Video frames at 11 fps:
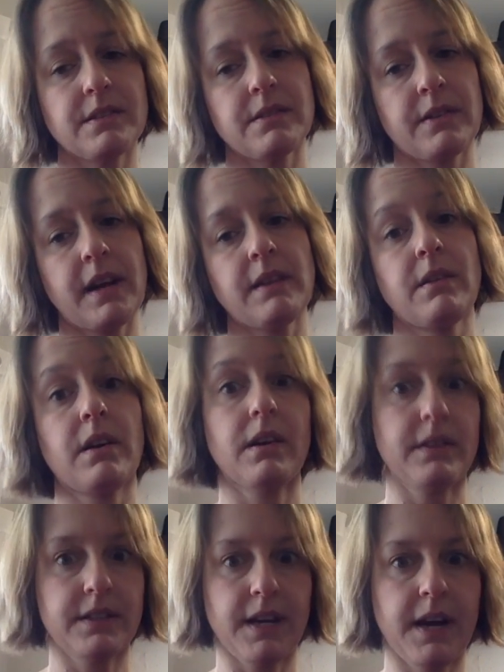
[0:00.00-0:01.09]
Okay, not all
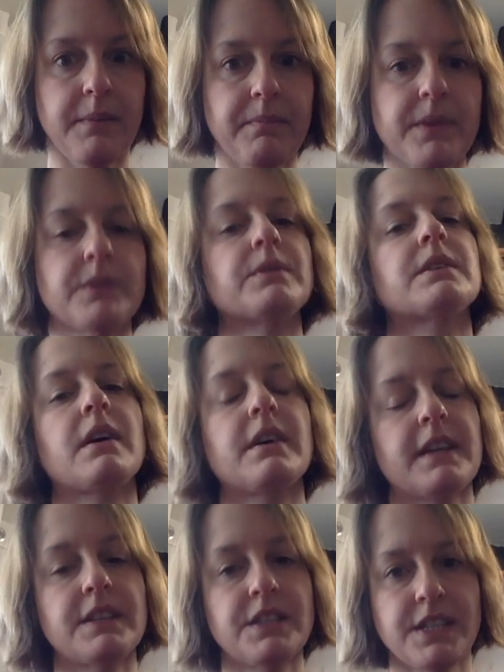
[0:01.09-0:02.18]
the time, as we saw on
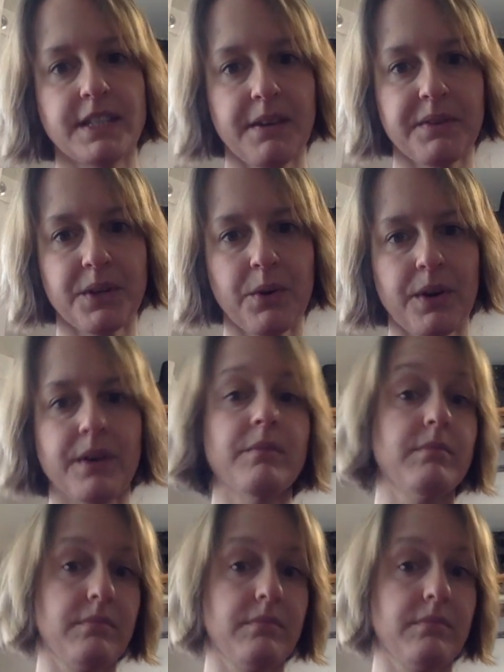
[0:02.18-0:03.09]
that G7 chord,